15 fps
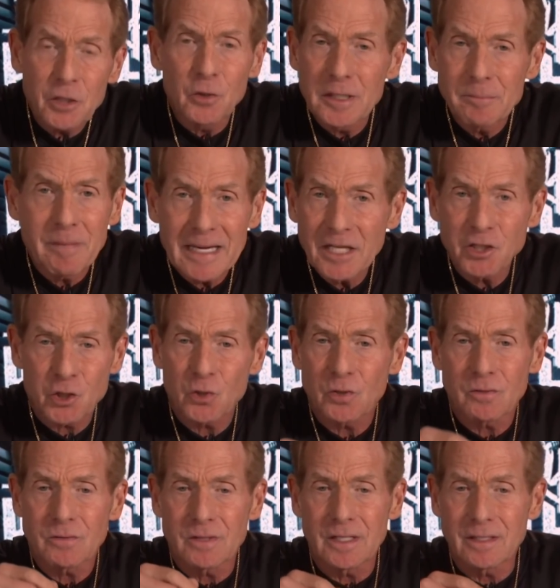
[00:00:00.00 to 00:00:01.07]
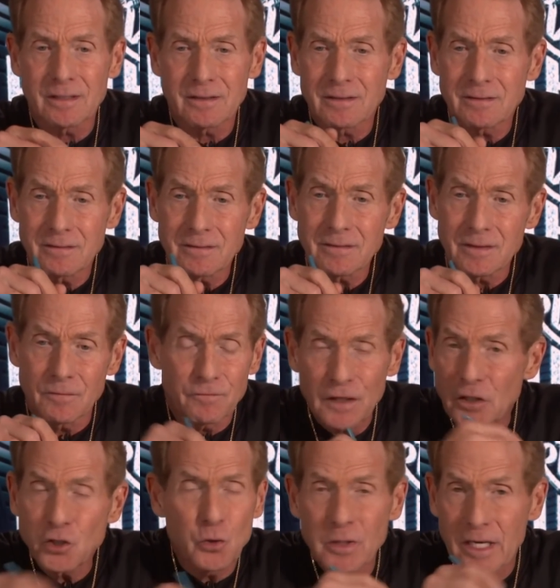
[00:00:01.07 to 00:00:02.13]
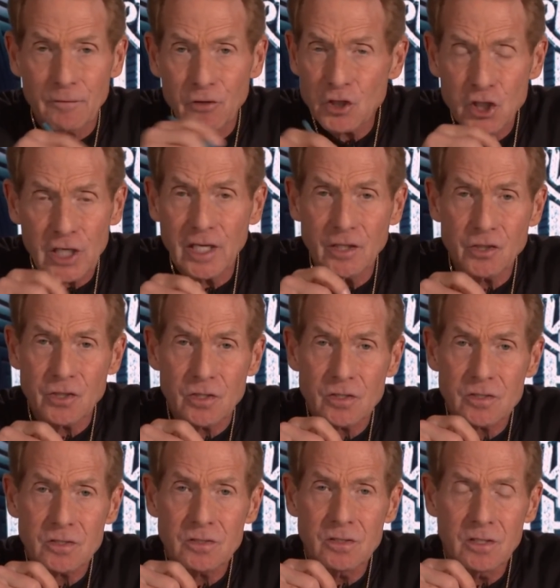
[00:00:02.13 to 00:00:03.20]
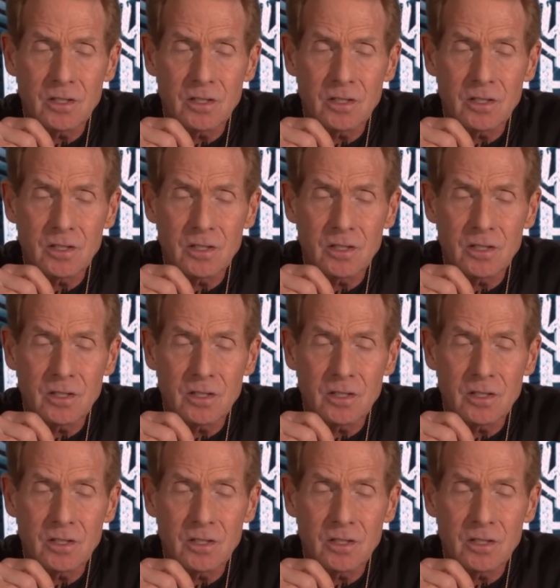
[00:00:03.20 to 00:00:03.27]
only major that the venue never changes.